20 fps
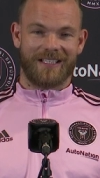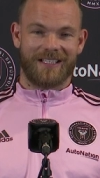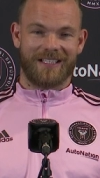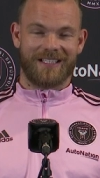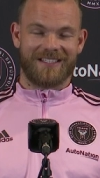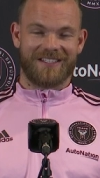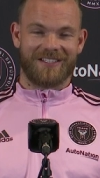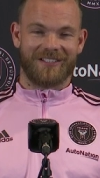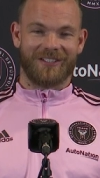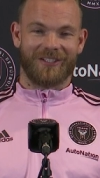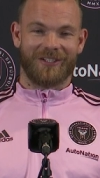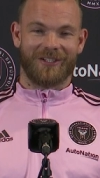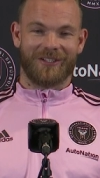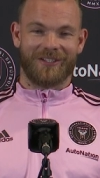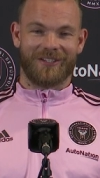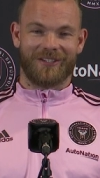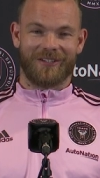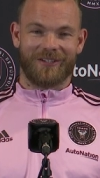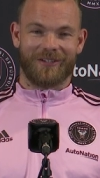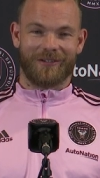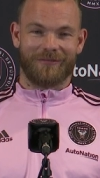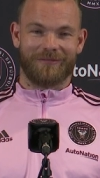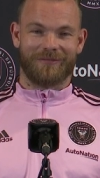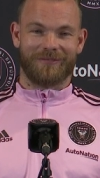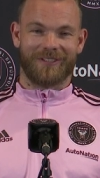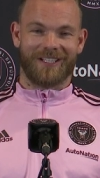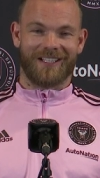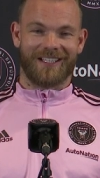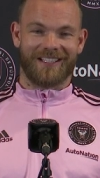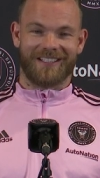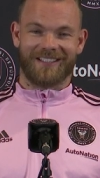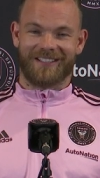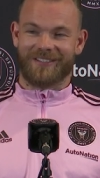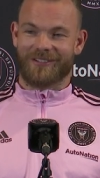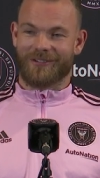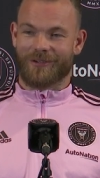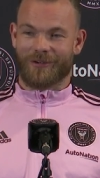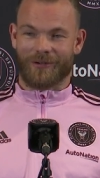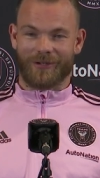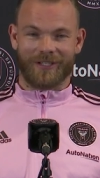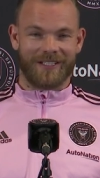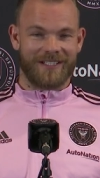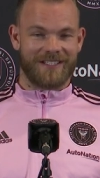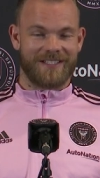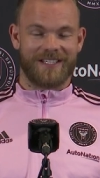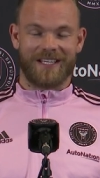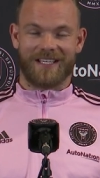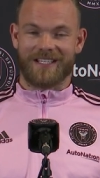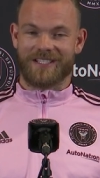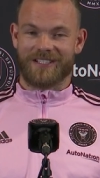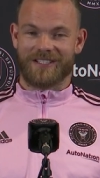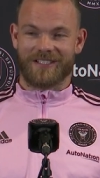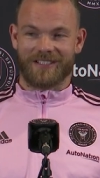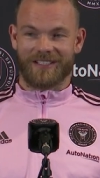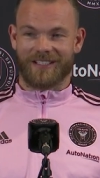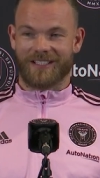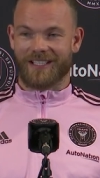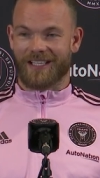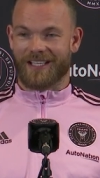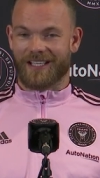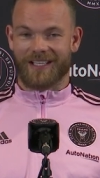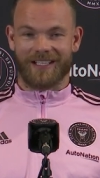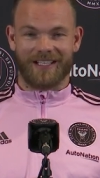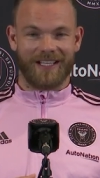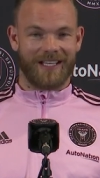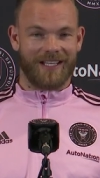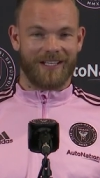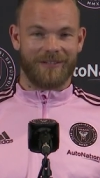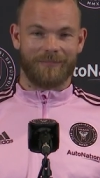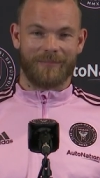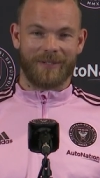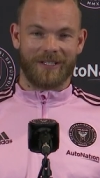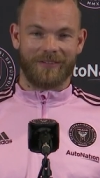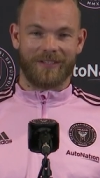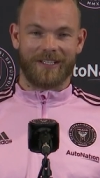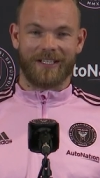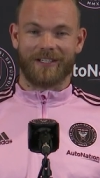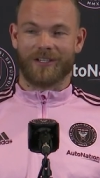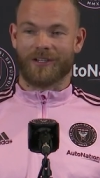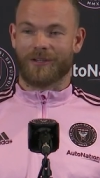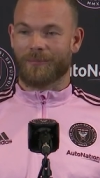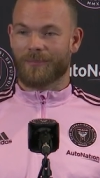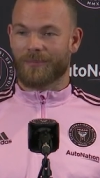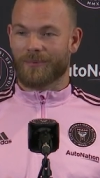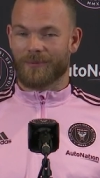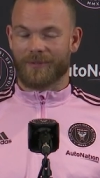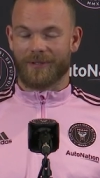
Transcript: it's a lot of like organization and building up.